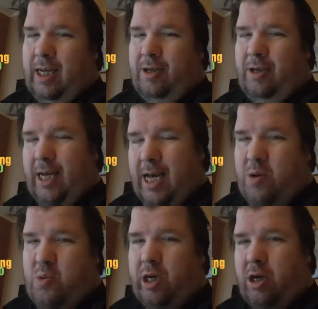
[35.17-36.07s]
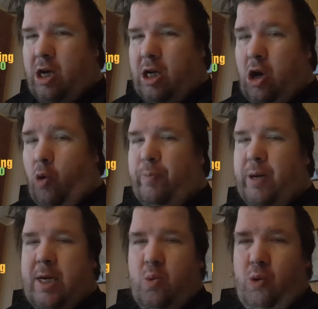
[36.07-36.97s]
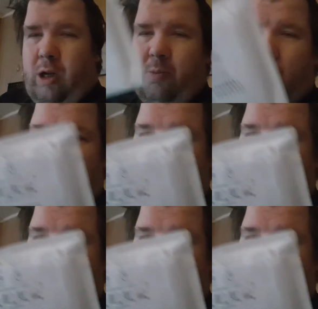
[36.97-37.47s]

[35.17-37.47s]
Today we're gonna open one more